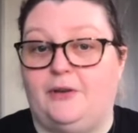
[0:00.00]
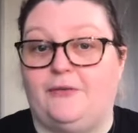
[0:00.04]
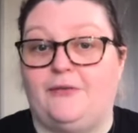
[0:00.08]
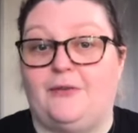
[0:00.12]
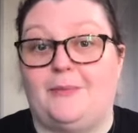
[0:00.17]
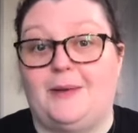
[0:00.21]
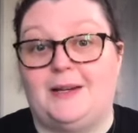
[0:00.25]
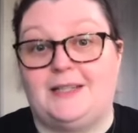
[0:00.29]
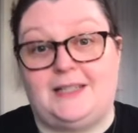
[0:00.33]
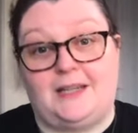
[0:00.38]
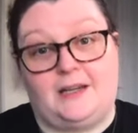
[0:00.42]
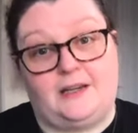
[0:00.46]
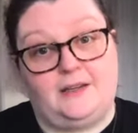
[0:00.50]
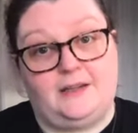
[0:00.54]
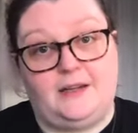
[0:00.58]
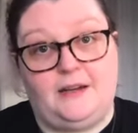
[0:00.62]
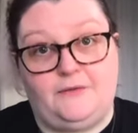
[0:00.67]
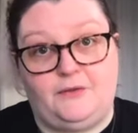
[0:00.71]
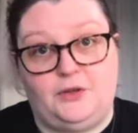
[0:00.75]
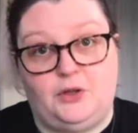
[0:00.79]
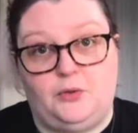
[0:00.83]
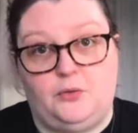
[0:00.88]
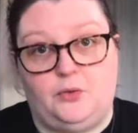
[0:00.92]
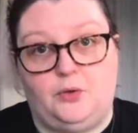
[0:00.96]
for my second
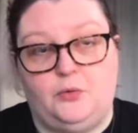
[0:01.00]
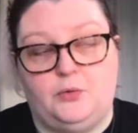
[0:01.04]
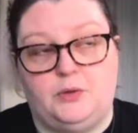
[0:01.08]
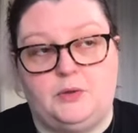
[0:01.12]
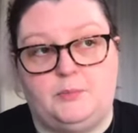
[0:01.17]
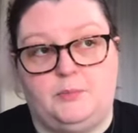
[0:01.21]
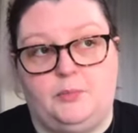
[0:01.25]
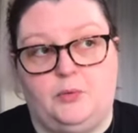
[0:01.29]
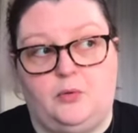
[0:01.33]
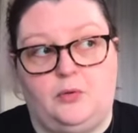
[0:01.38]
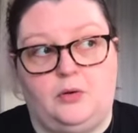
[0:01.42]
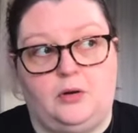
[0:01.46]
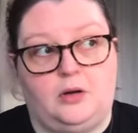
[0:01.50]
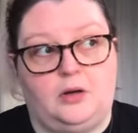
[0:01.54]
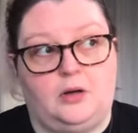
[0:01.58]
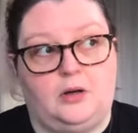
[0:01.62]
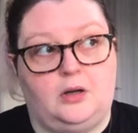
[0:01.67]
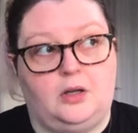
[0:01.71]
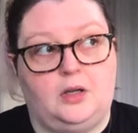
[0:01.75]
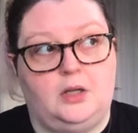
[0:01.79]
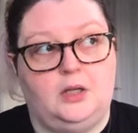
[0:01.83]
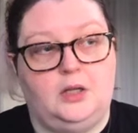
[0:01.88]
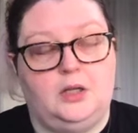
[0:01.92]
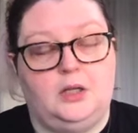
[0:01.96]
nephew who was
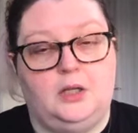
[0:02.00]
born,